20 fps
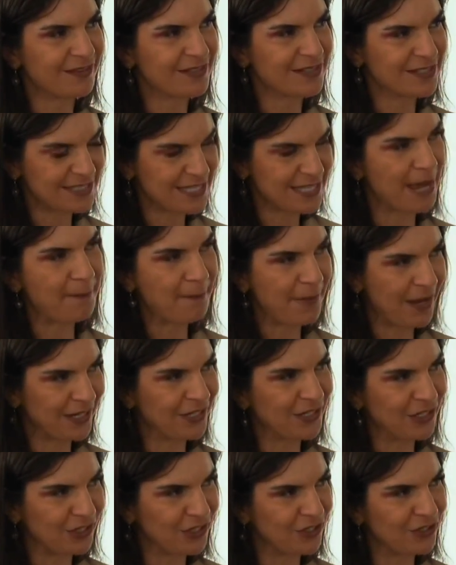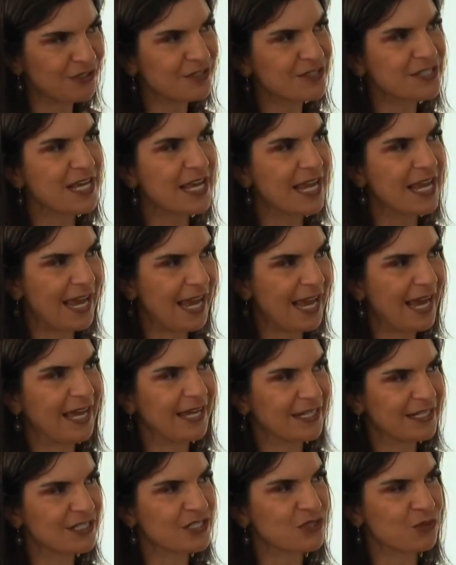set menus
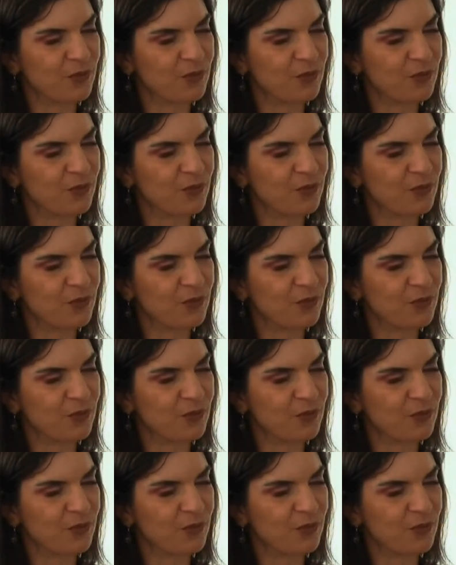and